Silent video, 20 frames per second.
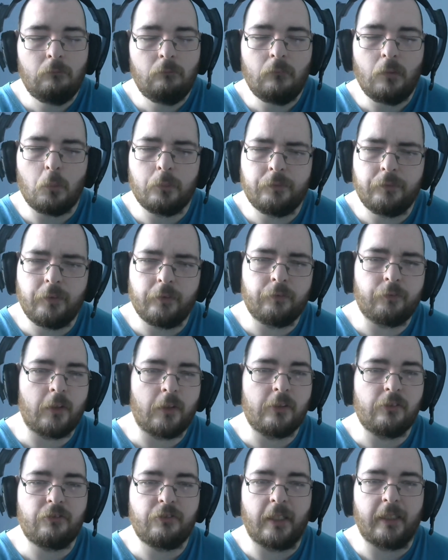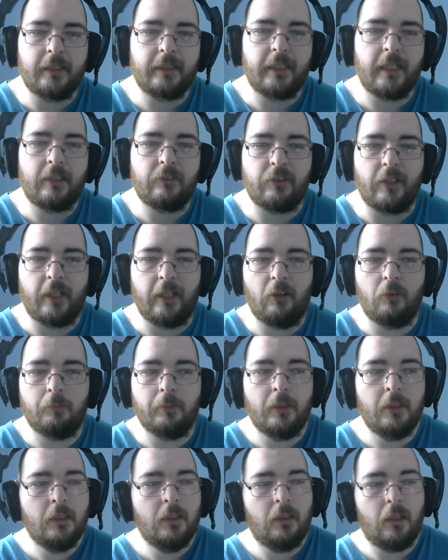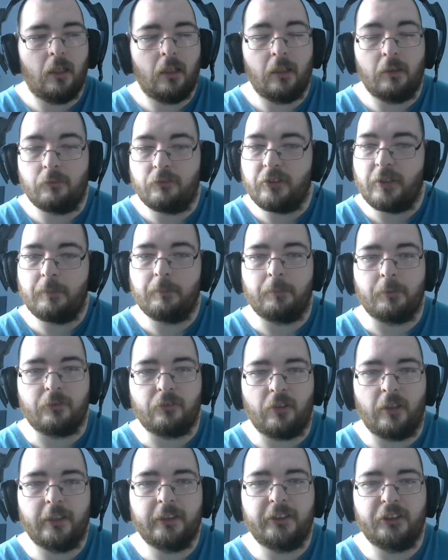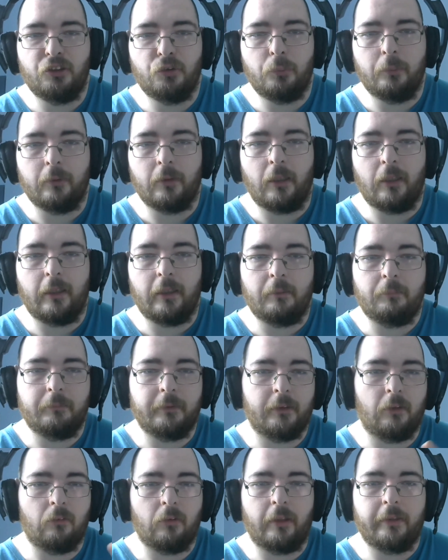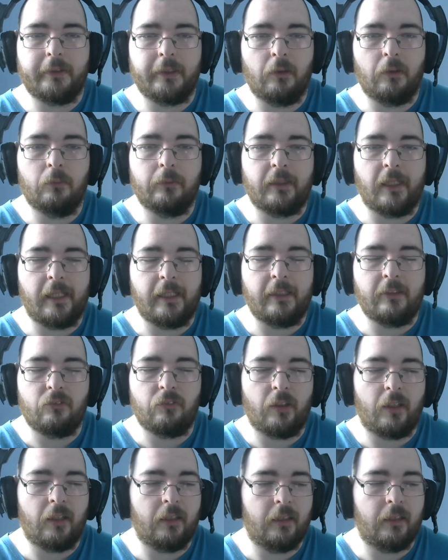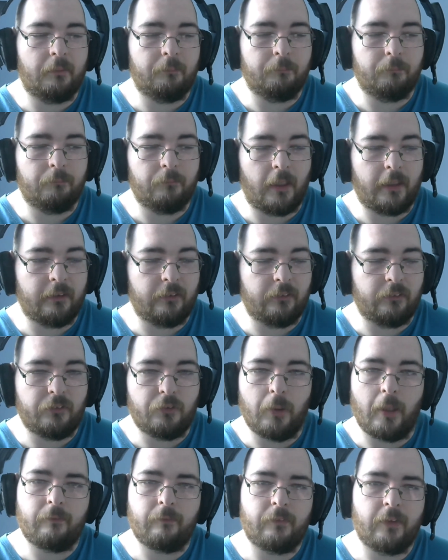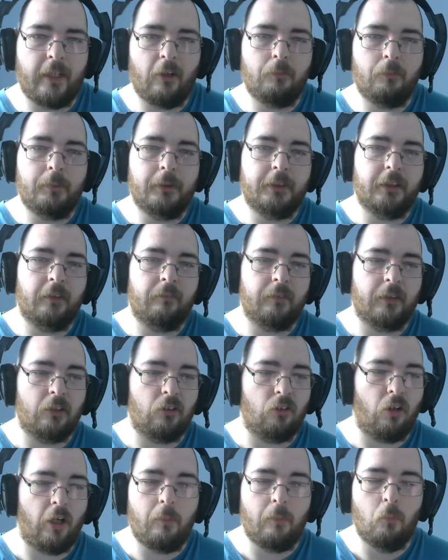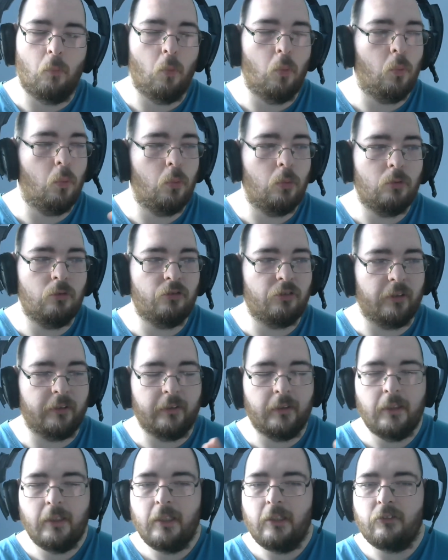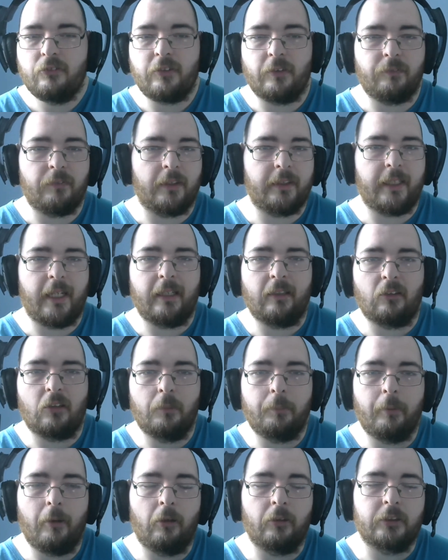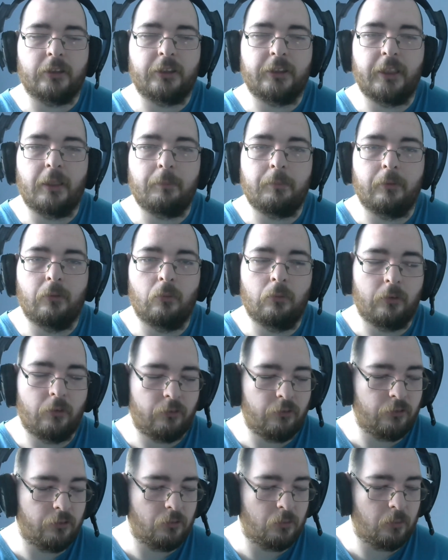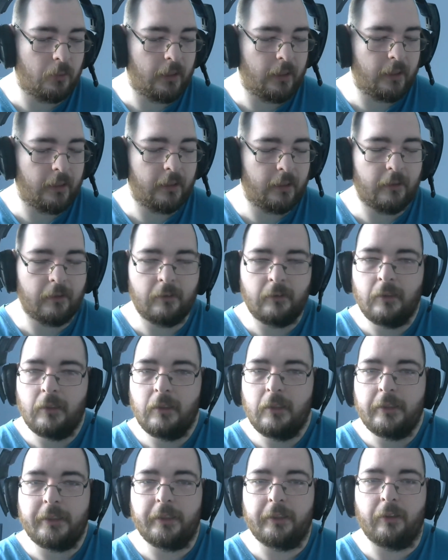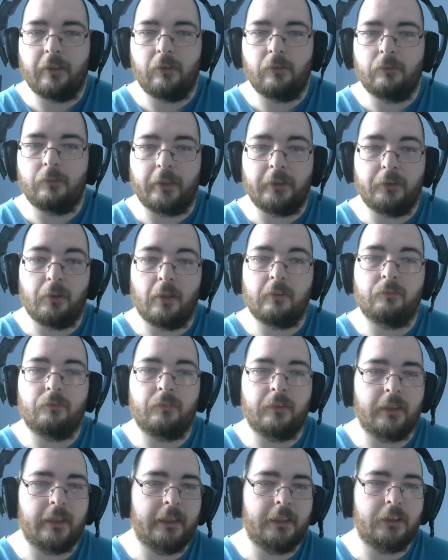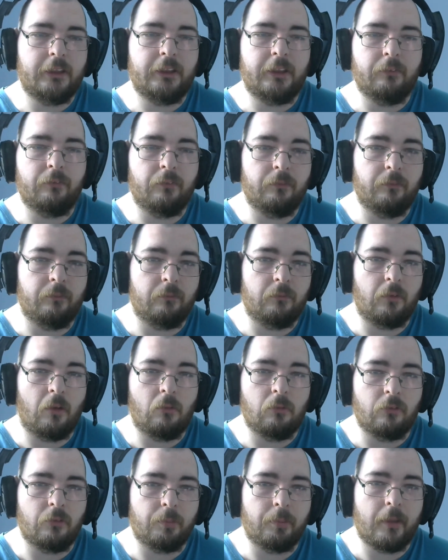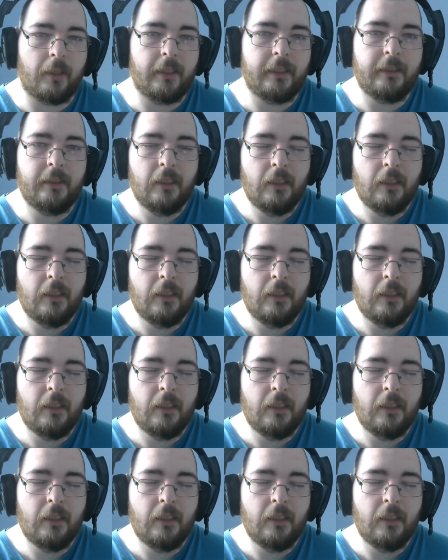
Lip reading: with your friends sitting there to help, sitting beside you, you know, like the old days, and you have to help each other climb walls and stuff like that, like a partnership in order to, you know, and you have each different role to play.